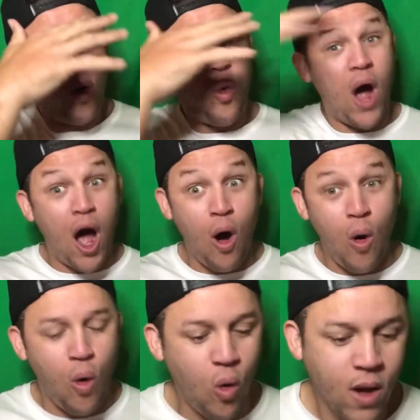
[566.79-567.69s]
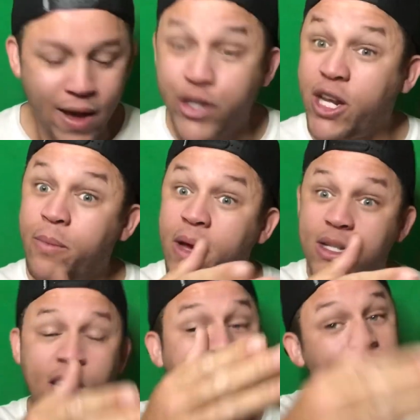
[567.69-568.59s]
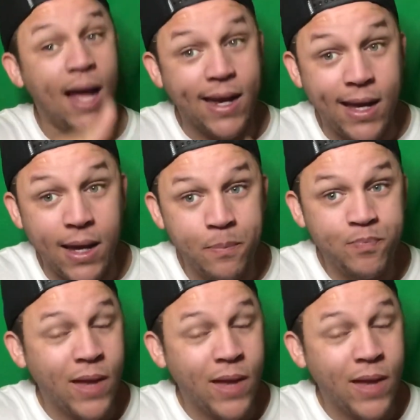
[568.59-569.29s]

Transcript: Woo! She is lucky.